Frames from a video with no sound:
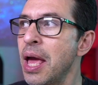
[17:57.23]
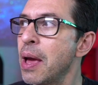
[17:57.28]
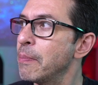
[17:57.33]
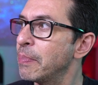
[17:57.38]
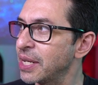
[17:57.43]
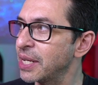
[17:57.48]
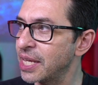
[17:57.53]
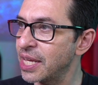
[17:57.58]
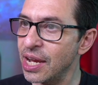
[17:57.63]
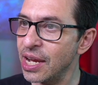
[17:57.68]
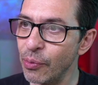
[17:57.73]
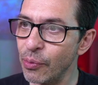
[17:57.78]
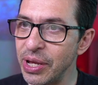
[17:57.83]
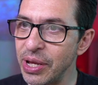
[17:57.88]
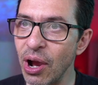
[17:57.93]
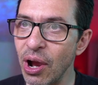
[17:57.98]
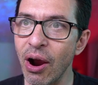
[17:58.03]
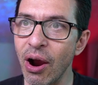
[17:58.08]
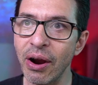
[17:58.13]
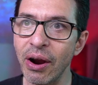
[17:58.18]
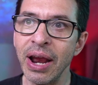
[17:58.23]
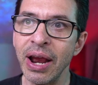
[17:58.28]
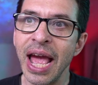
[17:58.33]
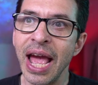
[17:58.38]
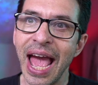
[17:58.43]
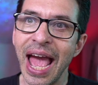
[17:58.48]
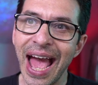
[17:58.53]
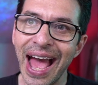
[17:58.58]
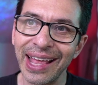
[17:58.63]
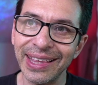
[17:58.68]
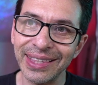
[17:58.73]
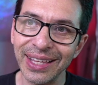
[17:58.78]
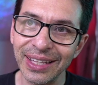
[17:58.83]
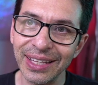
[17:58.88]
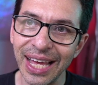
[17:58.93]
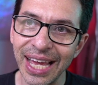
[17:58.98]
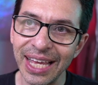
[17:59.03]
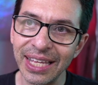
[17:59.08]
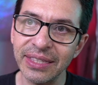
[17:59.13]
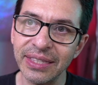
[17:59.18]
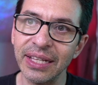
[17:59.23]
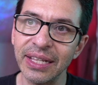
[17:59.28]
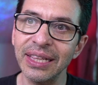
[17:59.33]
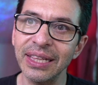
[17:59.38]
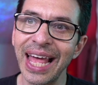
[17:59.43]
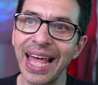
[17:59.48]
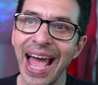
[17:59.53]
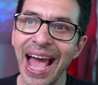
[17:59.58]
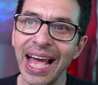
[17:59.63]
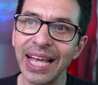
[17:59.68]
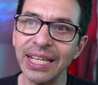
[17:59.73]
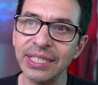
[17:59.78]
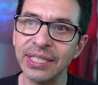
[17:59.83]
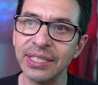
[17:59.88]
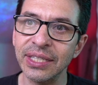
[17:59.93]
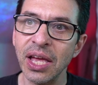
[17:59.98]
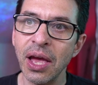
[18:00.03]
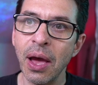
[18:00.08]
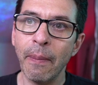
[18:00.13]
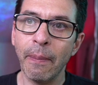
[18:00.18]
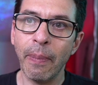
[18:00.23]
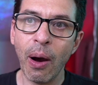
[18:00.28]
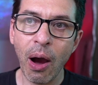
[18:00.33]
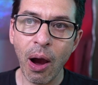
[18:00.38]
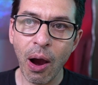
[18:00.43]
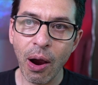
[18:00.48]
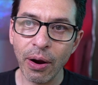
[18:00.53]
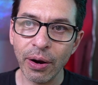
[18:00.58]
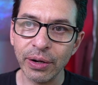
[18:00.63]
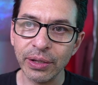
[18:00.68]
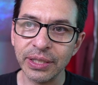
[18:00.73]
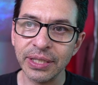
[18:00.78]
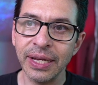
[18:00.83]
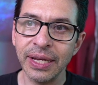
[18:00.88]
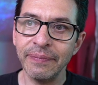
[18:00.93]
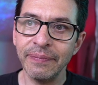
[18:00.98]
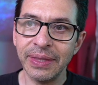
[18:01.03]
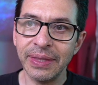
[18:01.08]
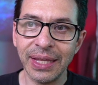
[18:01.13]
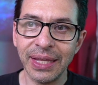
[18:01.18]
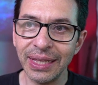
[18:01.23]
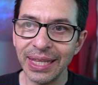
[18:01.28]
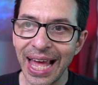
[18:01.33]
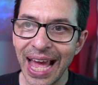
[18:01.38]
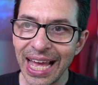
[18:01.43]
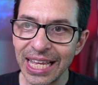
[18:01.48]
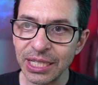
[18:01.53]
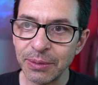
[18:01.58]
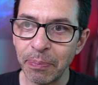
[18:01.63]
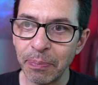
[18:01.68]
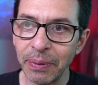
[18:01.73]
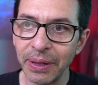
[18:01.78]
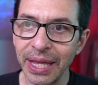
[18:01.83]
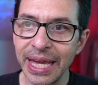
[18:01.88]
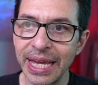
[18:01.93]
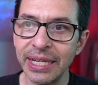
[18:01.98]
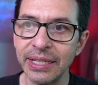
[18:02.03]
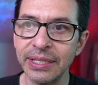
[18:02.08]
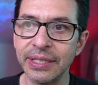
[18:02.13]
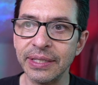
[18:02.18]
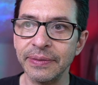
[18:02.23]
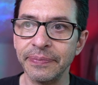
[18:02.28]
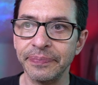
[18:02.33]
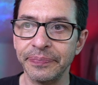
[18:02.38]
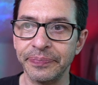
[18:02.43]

But here we are at the at the last part, the last place